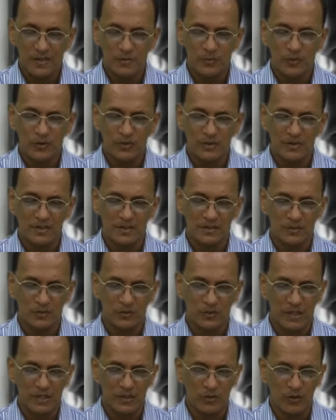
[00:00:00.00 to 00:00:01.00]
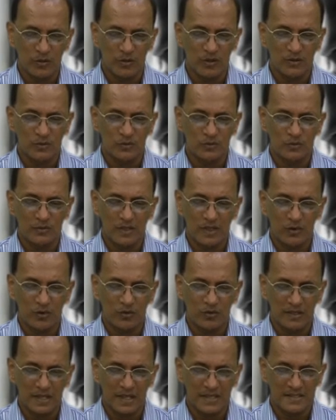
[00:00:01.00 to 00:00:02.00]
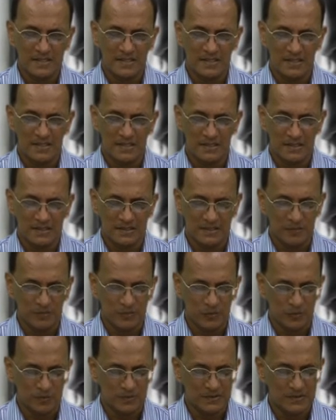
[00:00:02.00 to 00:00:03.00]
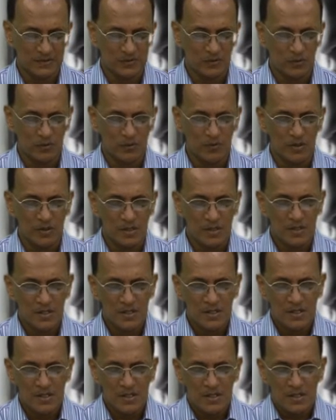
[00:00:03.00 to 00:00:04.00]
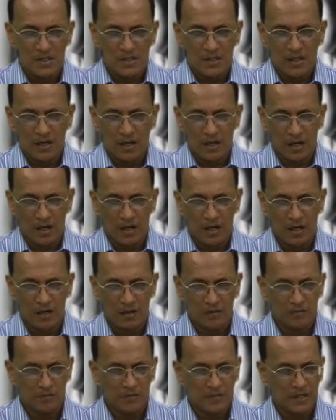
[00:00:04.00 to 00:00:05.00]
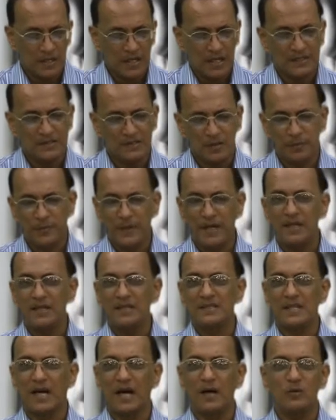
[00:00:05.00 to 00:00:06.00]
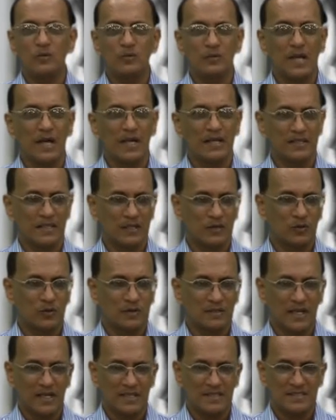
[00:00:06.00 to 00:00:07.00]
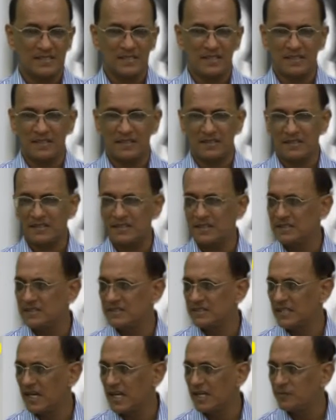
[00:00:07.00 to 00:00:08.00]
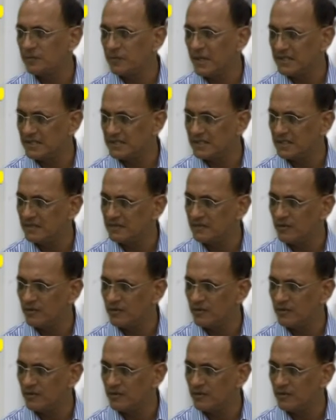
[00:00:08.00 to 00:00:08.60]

important in order to recognize the symptoms. So, as a parent, how would I recognize that this child might have